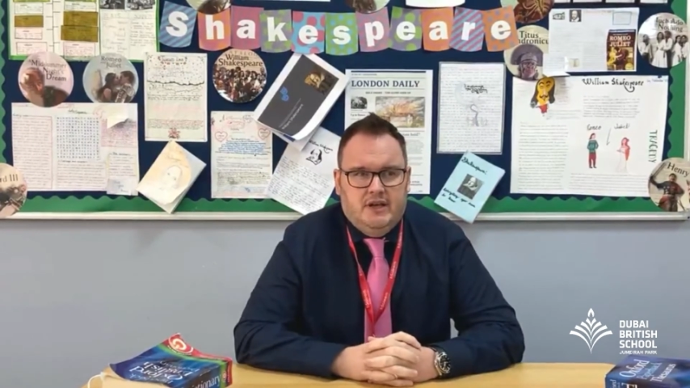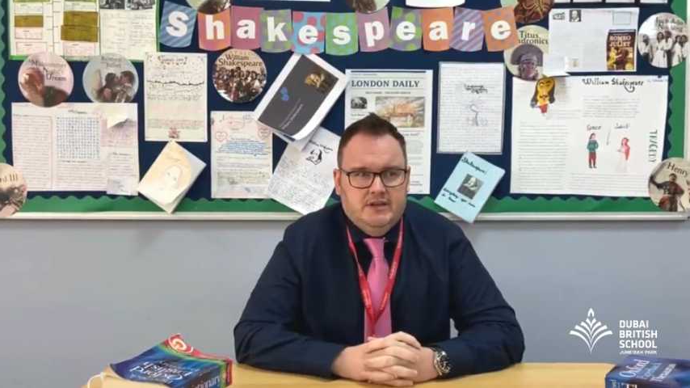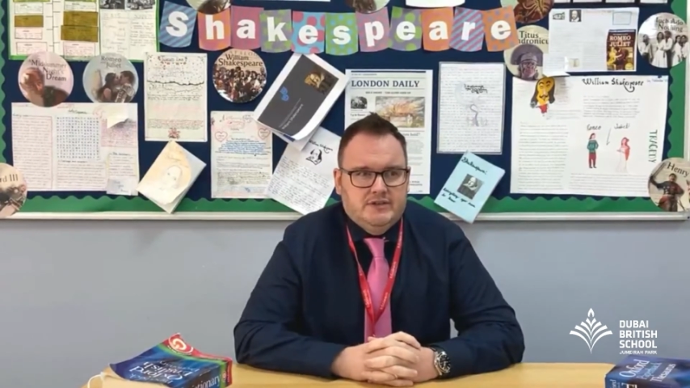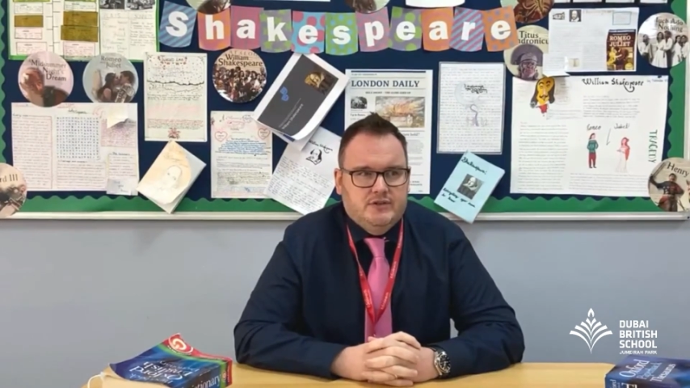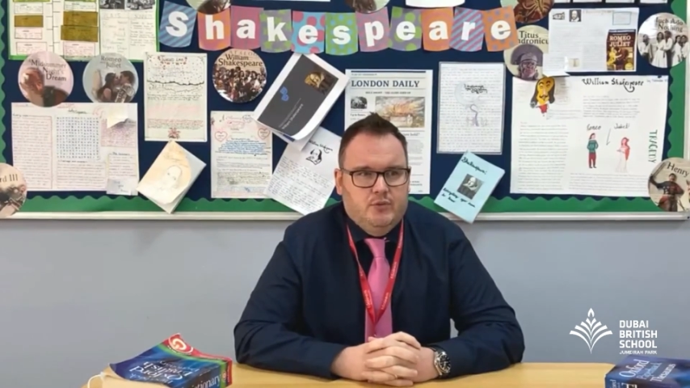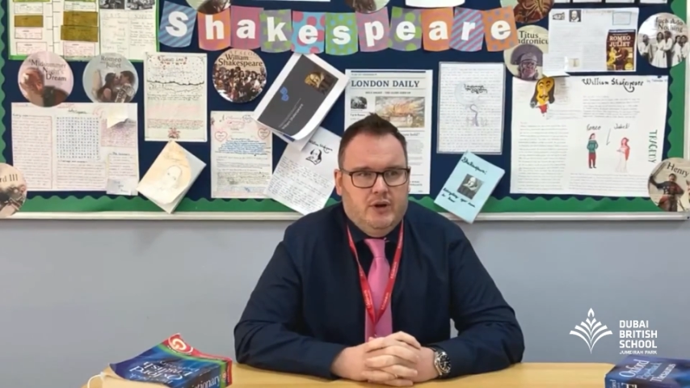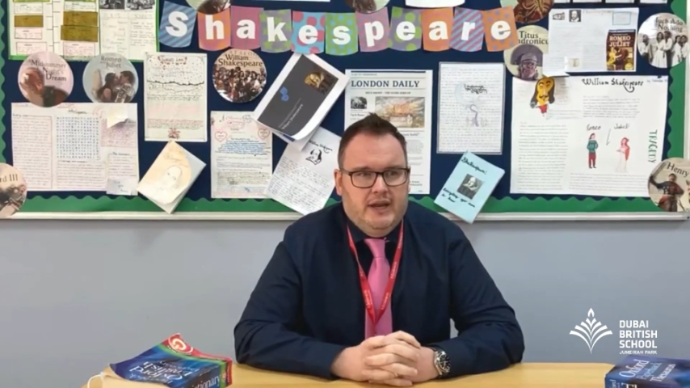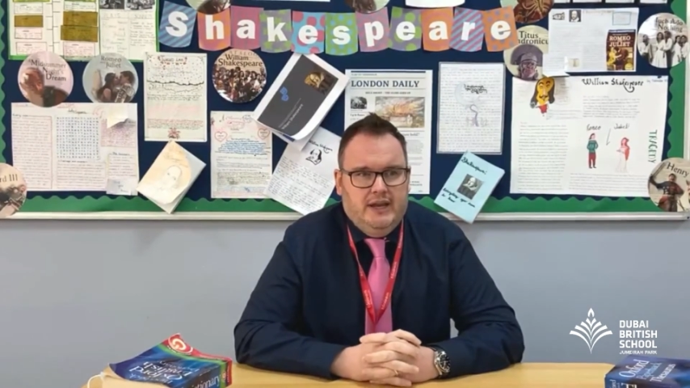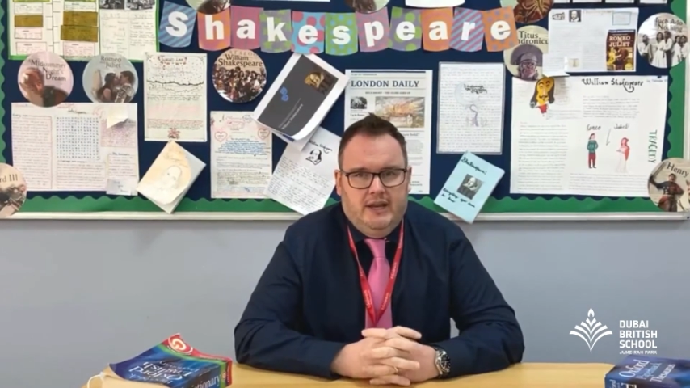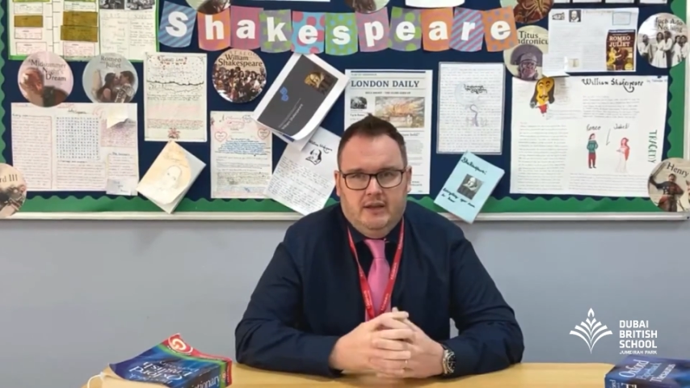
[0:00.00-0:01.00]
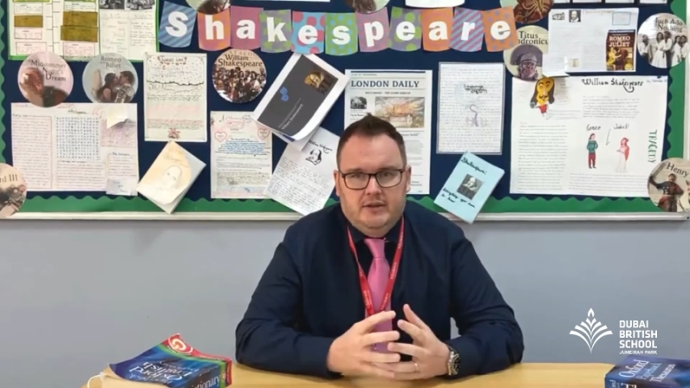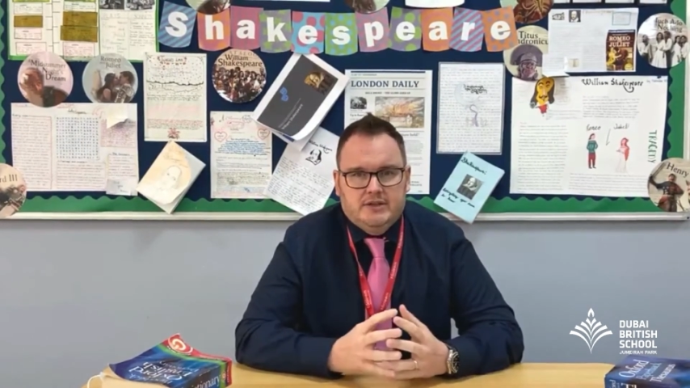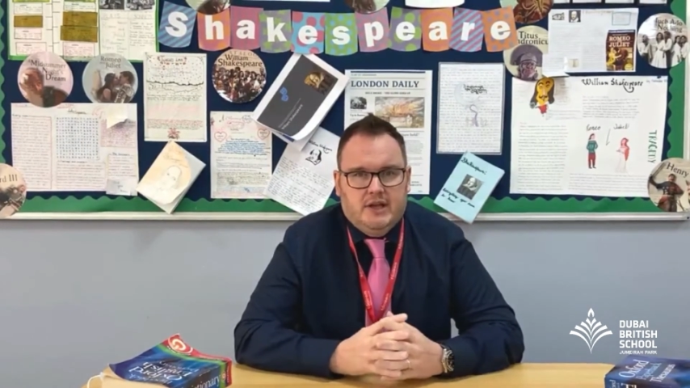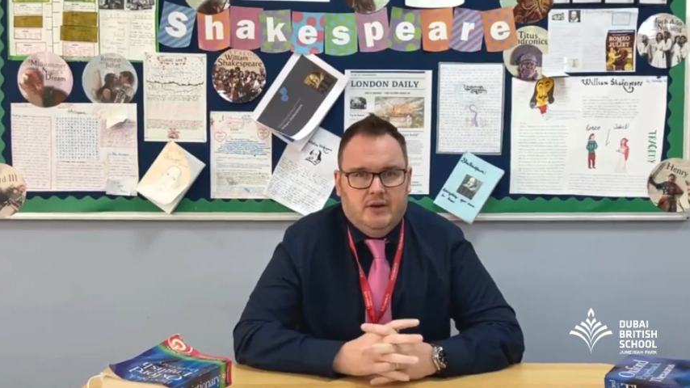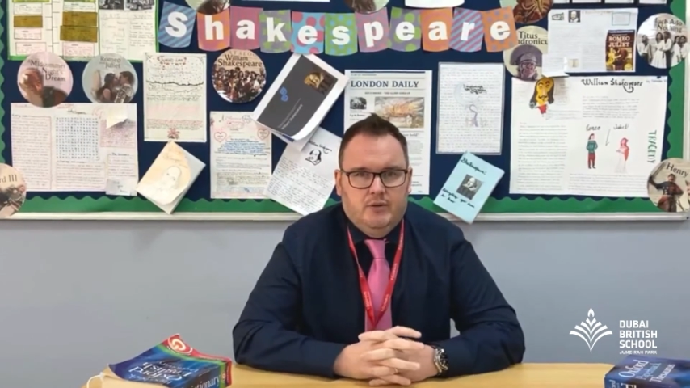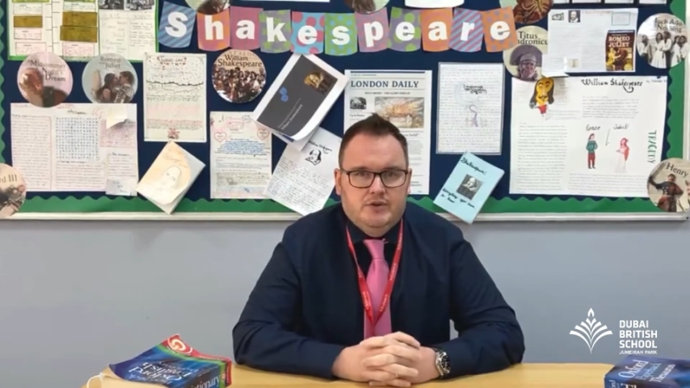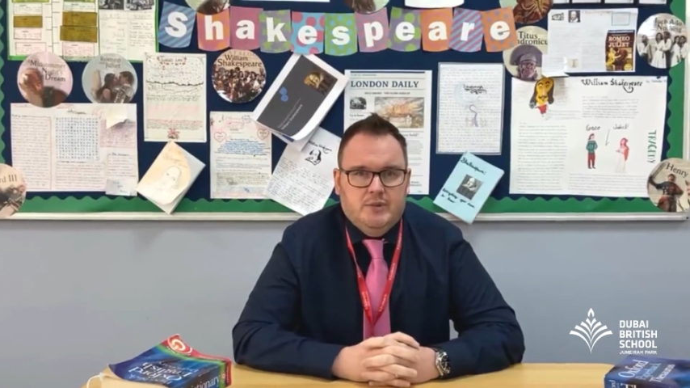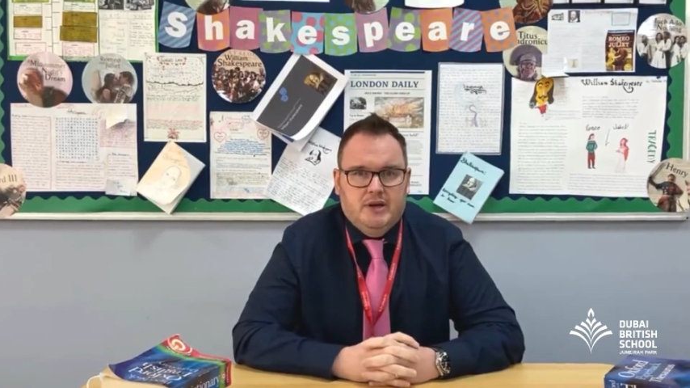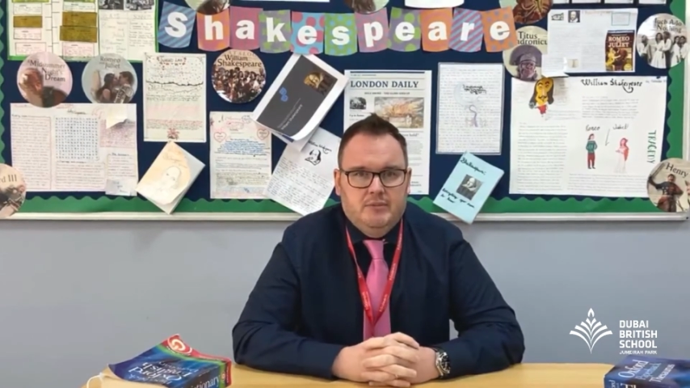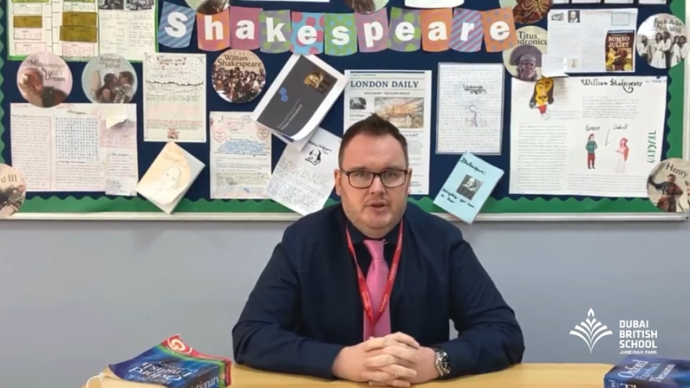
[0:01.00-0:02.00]
as to why English language
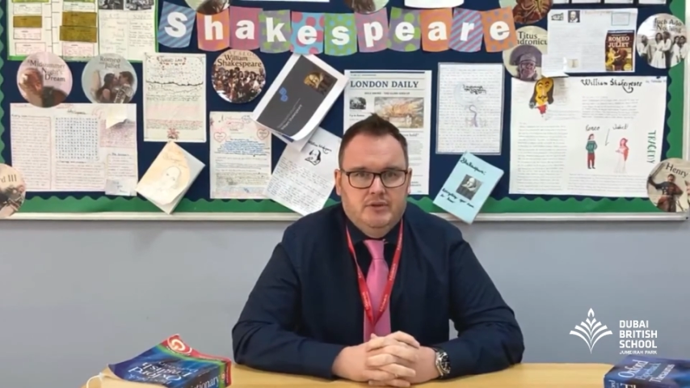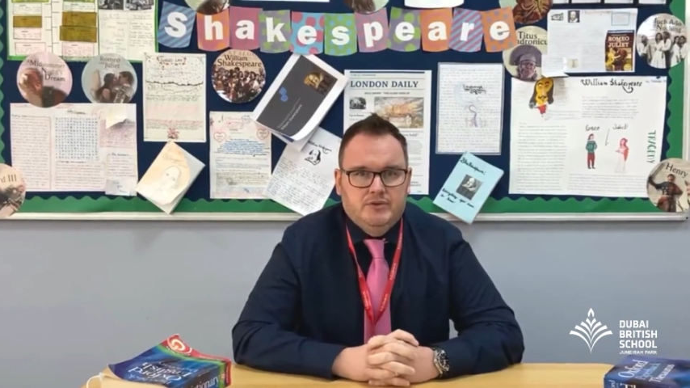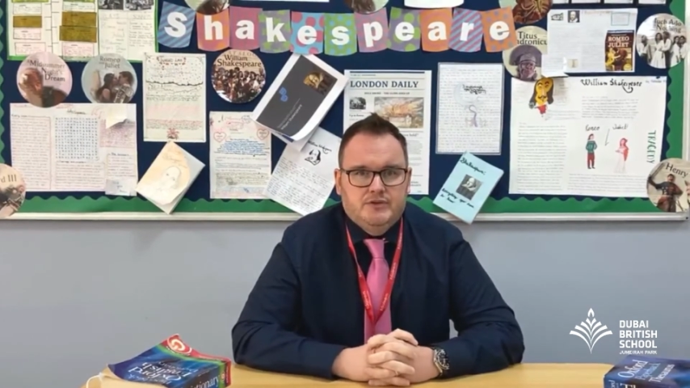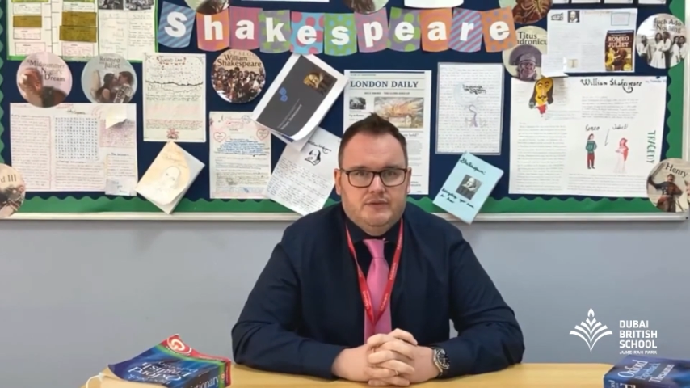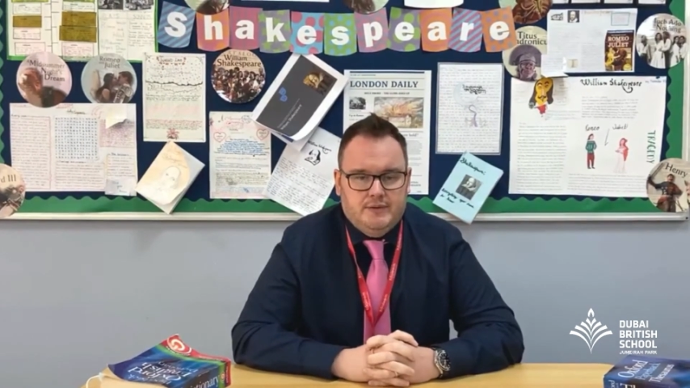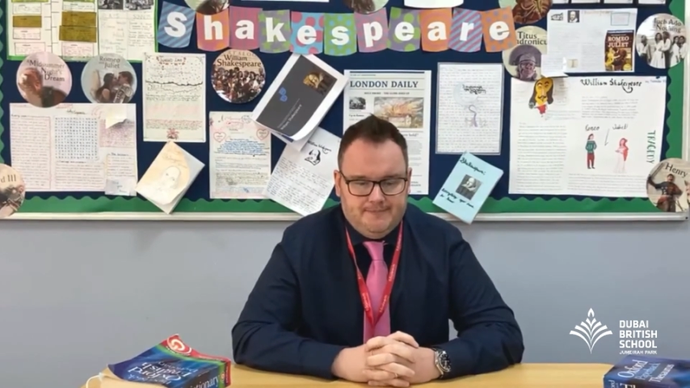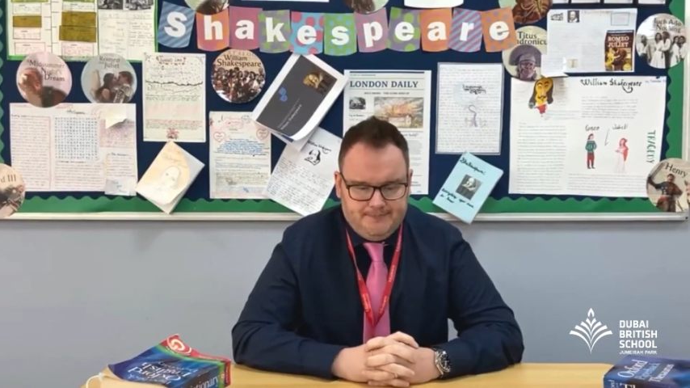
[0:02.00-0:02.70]
might be useful.